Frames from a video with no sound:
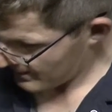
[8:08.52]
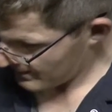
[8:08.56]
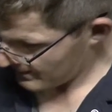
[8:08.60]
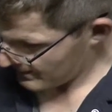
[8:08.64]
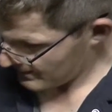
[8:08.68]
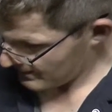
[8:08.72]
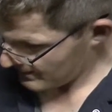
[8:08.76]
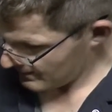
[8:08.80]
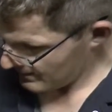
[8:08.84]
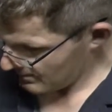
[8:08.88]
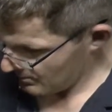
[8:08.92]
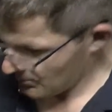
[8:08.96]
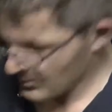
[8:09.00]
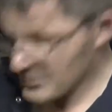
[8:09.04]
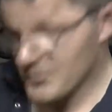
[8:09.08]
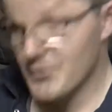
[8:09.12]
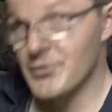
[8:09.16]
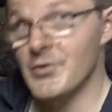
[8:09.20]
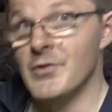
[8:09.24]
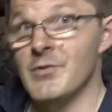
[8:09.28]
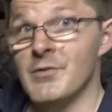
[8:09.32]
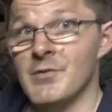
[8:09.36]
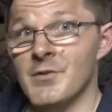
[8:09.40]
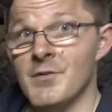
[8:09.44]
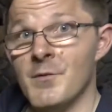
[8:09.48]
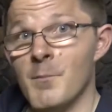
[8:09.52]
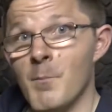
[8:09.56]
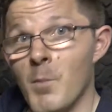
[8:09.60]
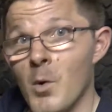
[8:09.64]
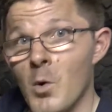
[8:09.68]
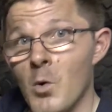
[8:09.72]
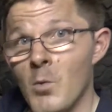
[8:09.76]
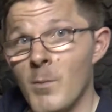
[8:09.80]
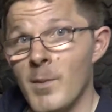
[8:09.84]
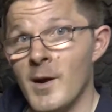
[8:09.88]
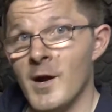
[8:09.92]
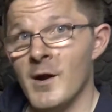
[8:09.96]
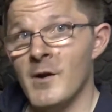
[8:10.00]
in here which uses
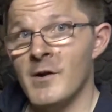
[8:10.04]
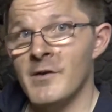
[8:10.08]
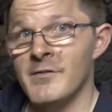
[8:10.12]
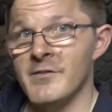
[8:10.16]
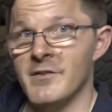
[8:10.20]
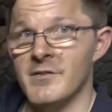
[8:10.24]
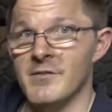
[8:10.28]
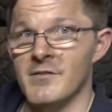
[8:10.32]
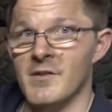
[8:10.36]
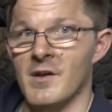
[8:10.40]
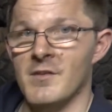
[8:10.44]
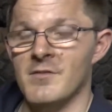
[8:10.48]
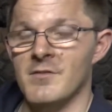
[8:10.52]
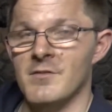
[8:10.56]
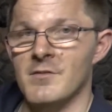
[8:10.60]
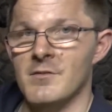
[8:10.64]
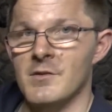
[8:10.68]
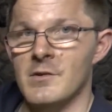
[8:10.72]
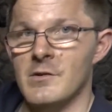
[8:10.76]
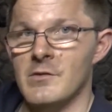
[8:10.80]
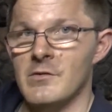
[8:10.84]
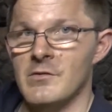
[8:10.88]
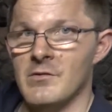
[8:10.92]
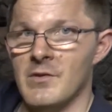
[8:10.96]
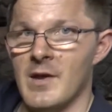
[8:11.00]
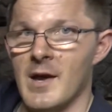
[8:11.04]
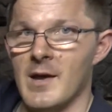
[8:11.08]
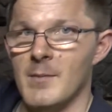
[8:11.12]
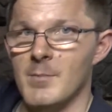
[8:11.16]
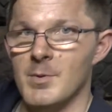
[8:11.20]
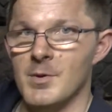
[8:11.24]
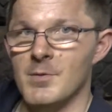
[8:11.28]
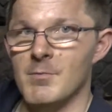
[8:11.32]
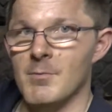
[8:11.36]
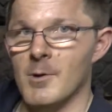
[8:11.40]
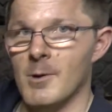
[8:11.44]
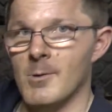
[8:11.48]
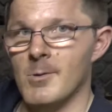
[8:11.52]
ball bearings. It doesn't use
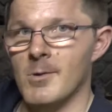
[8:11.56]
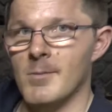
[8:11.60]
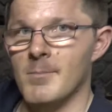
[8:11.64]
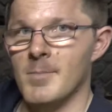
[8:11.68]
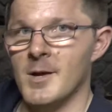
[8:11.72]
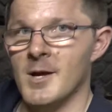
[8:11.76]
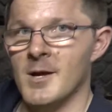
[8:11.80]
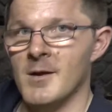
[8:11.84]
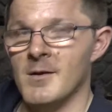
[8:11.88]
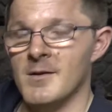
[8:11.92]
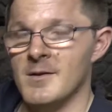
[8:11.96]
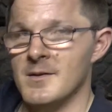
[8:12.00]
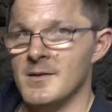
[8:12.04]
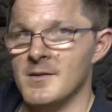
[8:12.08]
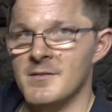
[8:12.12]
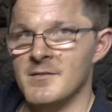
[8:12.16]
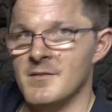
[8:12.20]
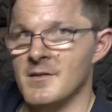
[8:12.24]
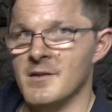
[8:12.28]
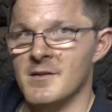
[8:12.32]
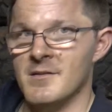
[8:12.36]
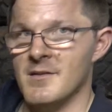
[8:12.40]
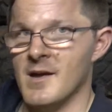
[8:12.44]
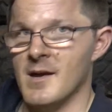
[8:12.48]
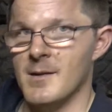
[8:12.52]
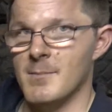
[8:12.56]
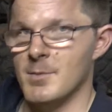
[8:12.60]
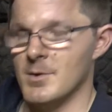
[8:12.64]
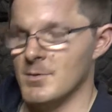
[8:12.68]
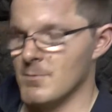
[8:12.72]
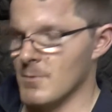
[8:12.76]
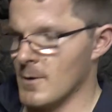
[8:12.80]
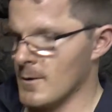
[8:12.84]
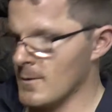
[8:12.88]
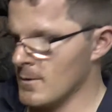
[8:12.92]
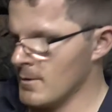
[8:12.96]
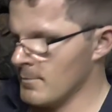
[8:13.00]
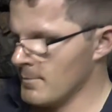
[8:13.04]
tapered roller bearing. It isn't a tapered
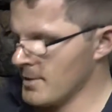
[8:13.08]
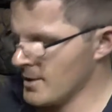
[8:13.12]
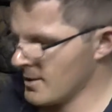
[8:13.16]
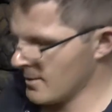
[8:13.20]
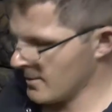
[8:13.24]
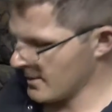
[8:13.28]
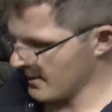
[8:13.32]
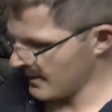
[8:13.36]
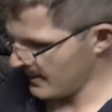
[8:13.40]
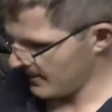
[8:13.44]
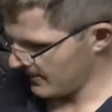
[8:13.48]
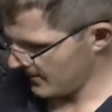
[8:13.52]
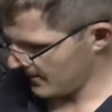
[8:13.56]
roller bearing.